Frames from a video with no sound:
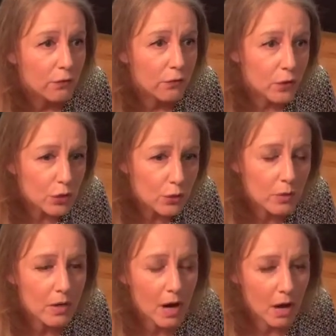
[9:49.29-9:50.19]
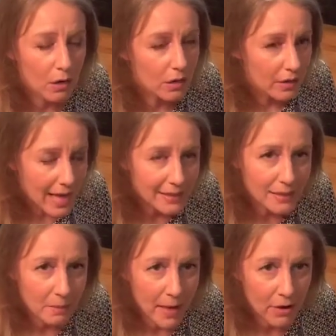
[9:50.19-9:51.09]
fewer or less
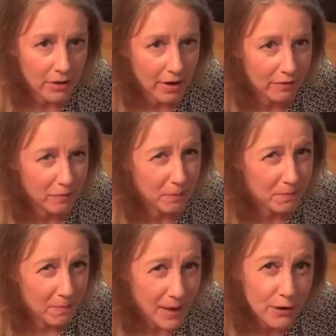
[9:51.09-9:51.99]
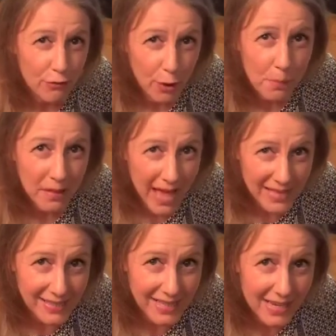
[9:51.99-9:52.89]
amount of
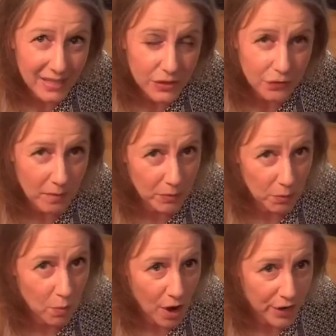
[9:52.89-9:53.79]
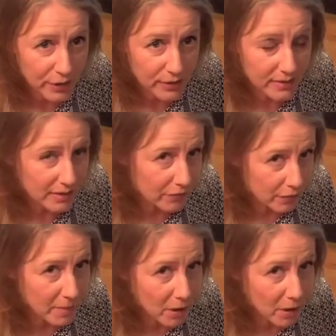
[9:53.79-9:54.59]
microplastics from the waters, from our